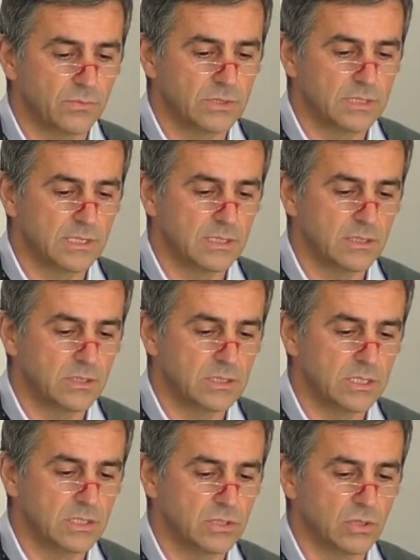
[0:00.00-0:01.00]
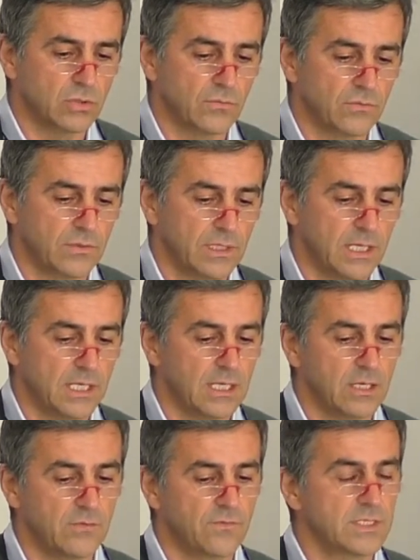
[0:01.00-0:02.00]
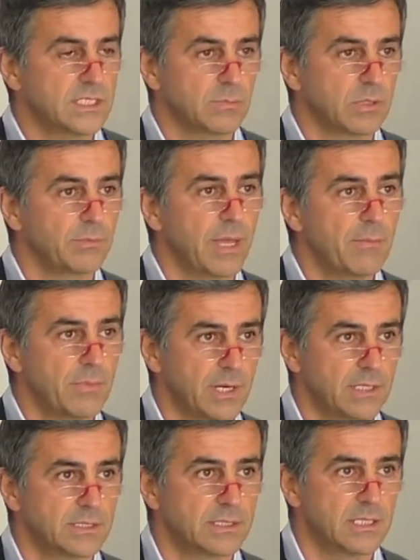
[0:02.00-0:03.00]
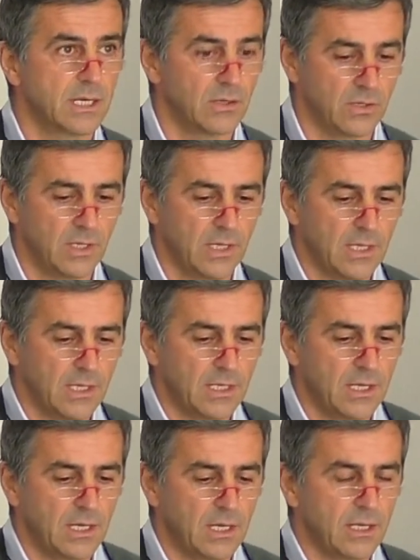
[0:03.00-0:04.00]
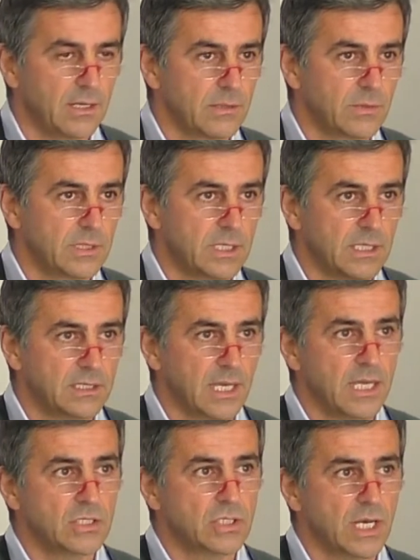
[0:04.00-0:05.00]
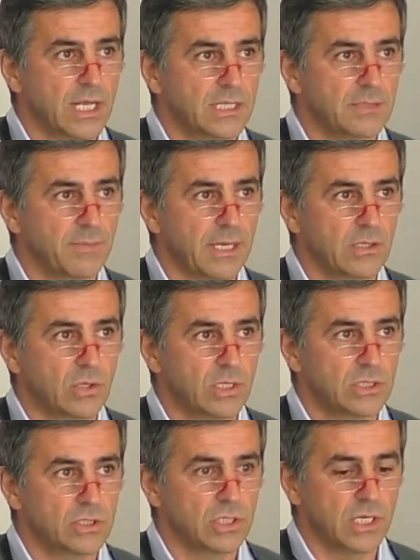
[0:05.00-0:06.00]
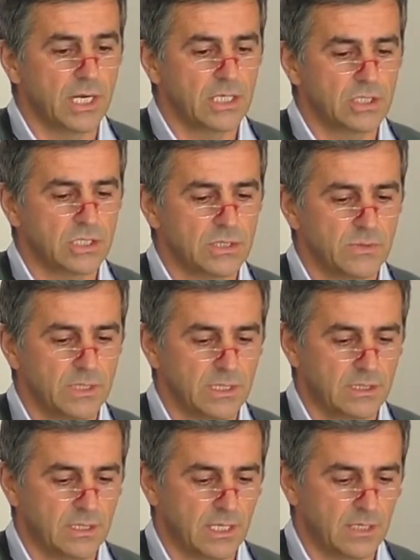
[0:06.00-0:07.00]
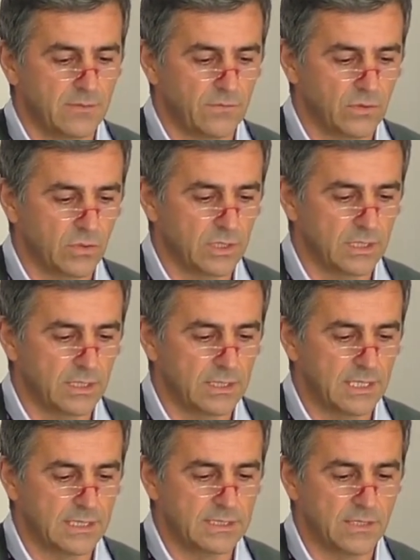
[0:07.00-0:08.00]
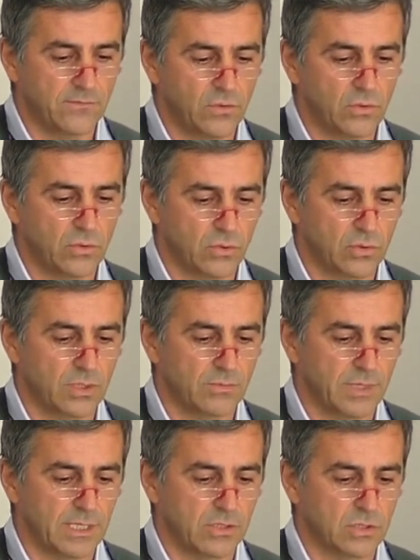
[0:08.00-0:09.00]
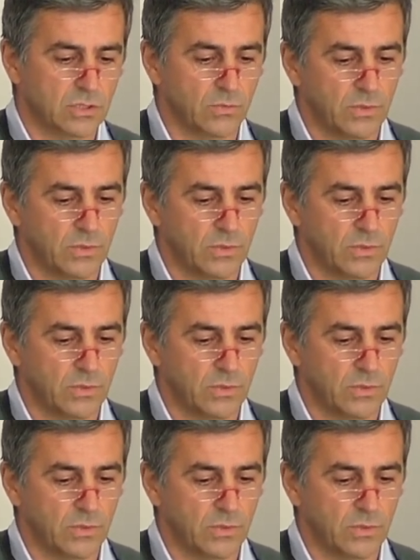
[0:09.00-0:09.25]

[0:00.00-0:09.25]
You see sort of nearly invisible membranes now. We treat age-related macular degenerations with it, and if you look at it, that's the view through the microscope.